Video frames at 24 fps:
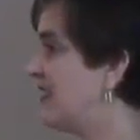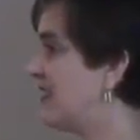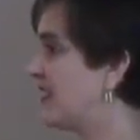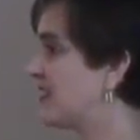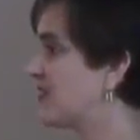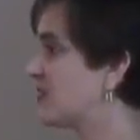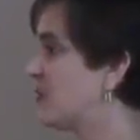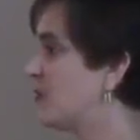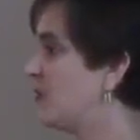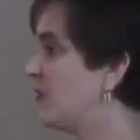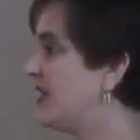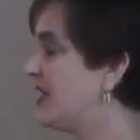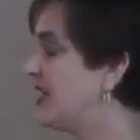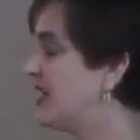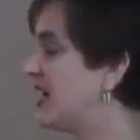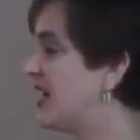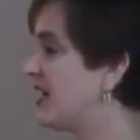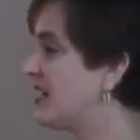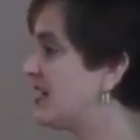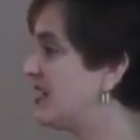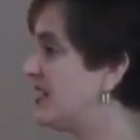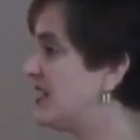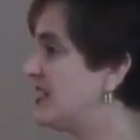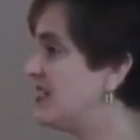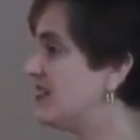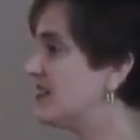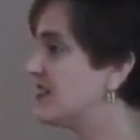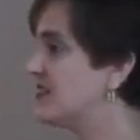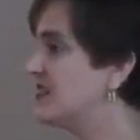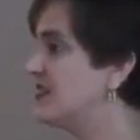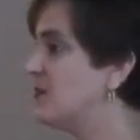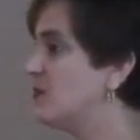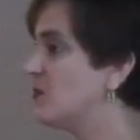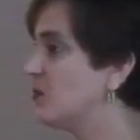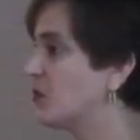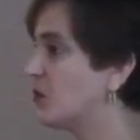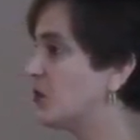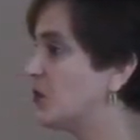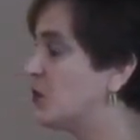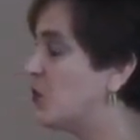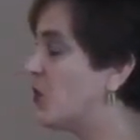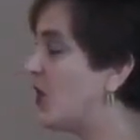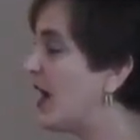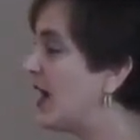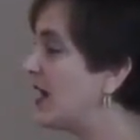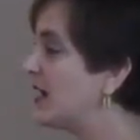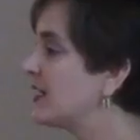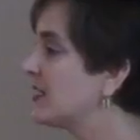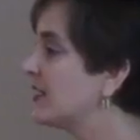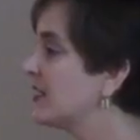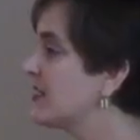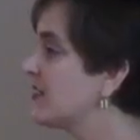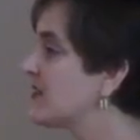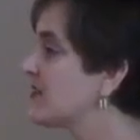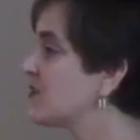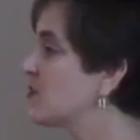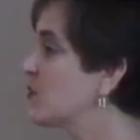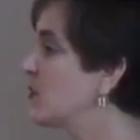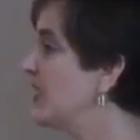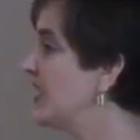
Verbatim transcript: That's when we get these Nimrud wine lists,